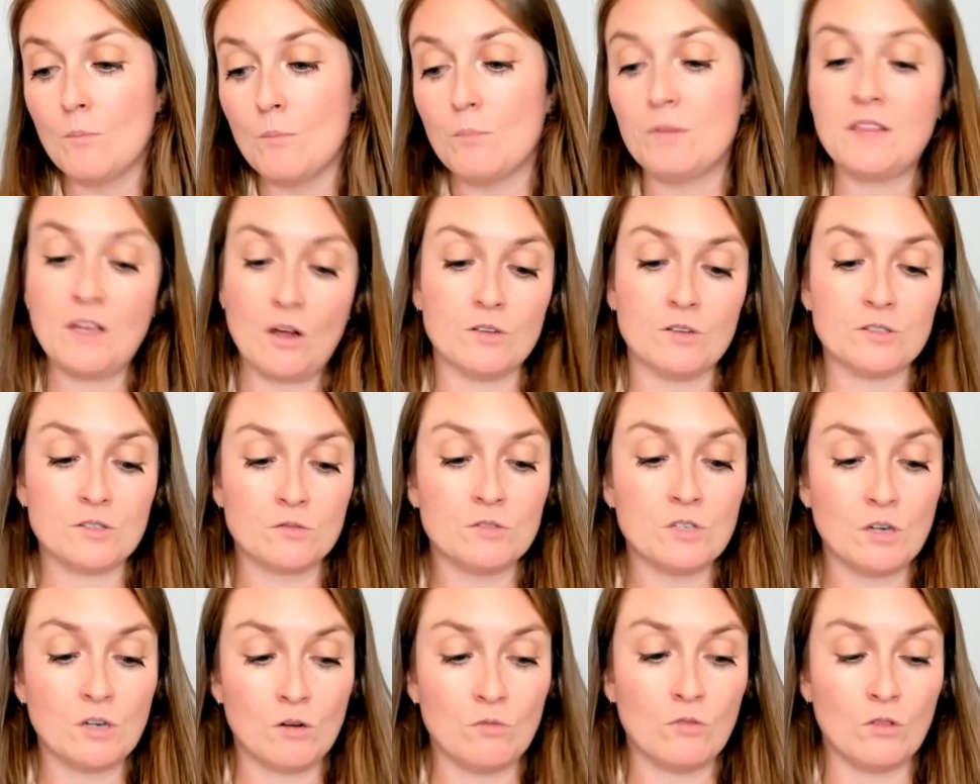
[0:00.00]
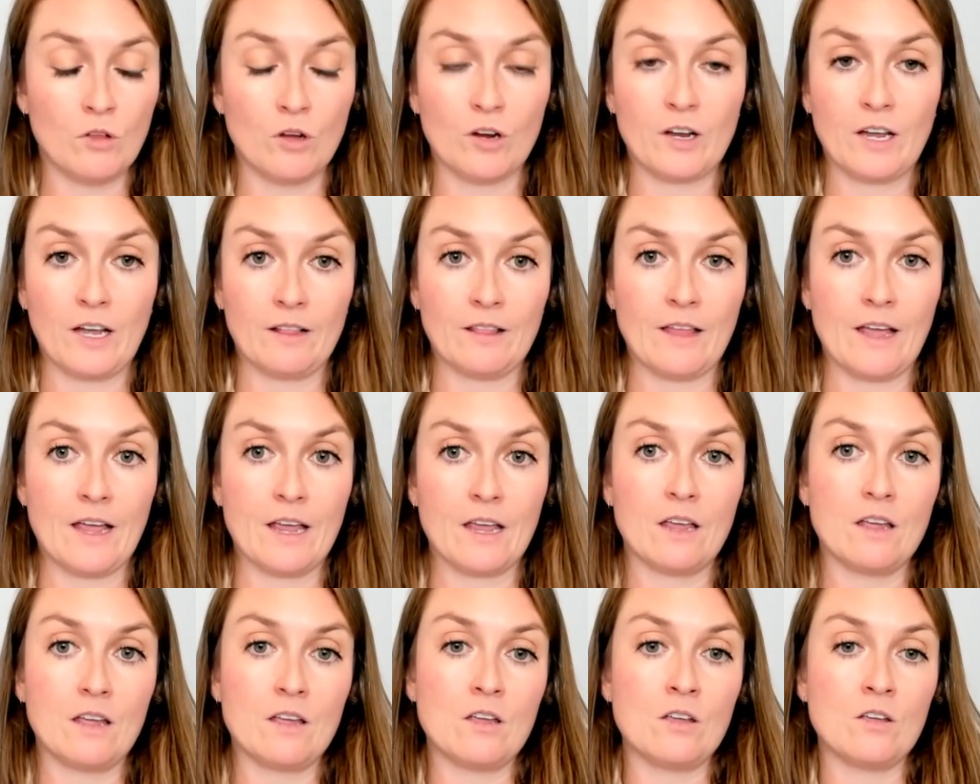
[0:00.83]
but they also don't look at
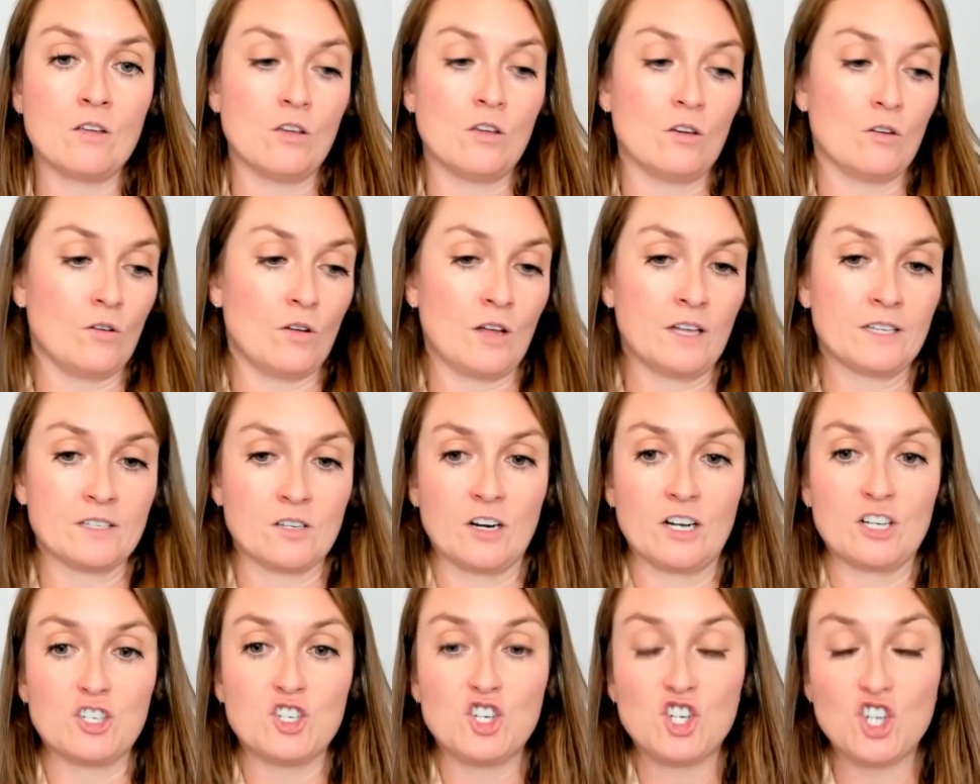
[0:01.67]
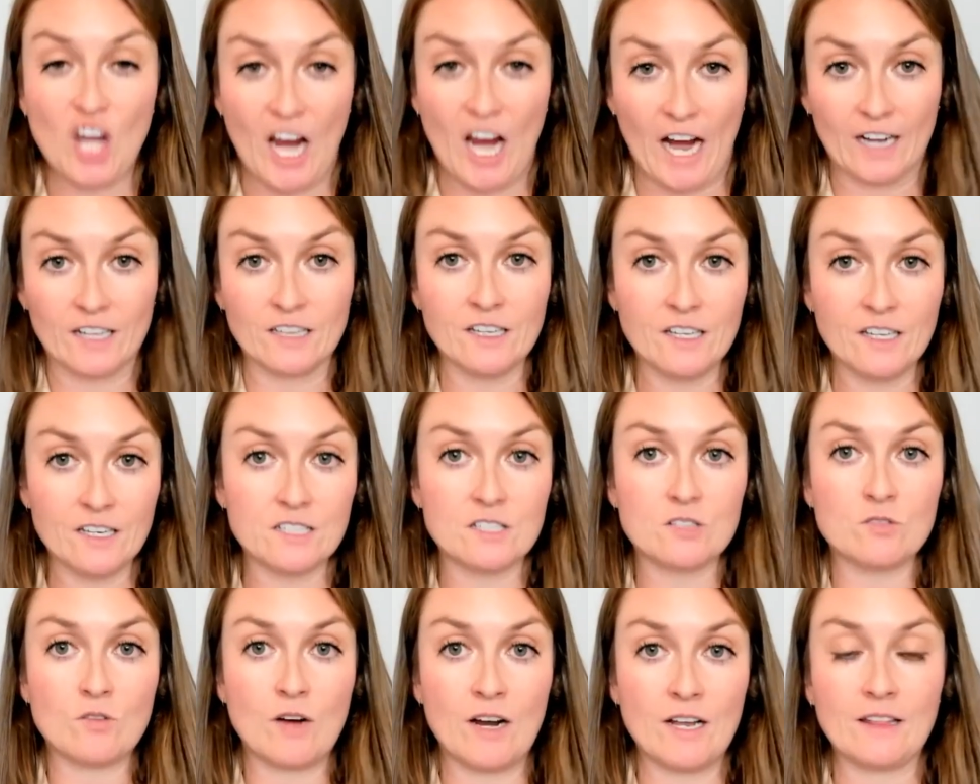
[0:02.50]
it's not a
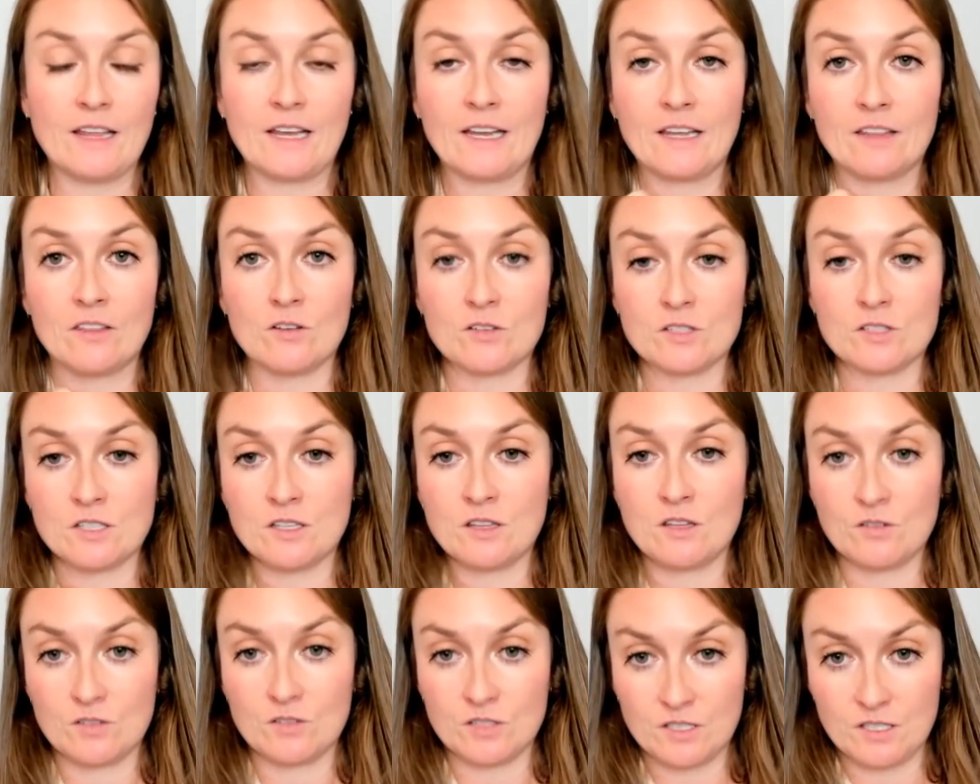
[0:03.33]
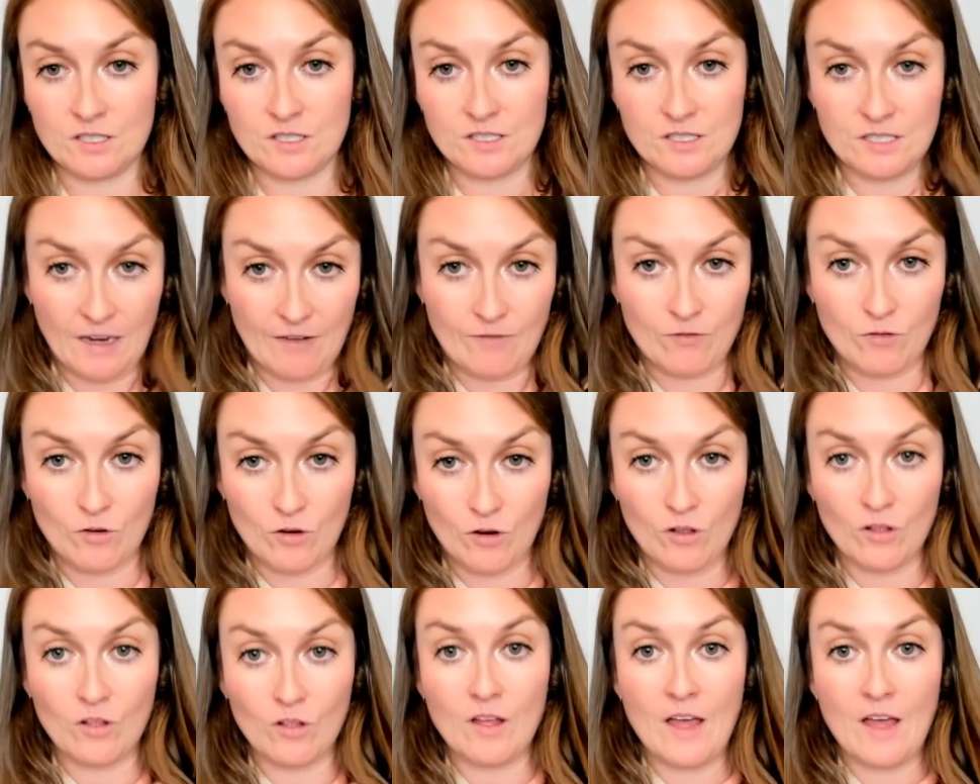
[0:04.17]
checklist, right? Like there's several